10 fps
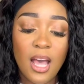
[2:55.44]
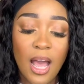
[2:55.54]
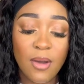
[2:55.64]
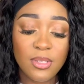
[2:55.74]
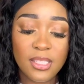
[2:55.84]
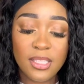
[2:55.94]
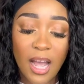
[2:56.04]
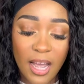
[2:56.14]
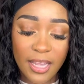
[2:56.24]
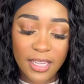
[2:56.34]
I was
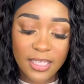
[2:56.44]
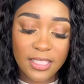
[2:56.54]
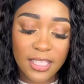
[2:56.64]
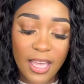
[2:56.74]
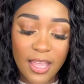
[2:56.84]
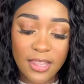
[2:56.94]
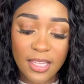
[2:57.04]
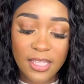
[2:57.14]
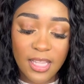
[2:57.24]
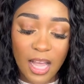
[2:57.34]
dying to get
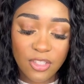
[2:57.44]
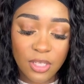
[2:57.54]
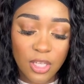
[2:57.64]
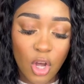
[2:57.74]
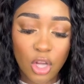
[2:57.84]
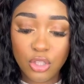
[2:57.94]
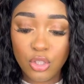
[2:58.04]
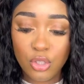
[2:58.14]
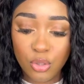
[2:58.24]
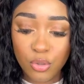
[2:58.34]
these. I actually got
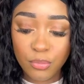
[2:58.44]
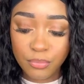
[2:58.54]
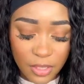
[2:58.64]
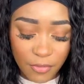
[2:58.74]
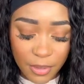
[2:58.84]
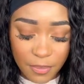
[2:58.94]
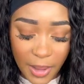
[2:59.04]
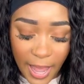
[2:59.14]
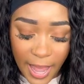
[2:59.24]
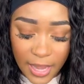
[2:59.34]
2 different
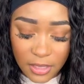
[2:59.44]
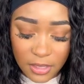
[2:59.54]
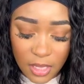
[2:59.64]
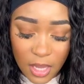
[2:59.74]
packs.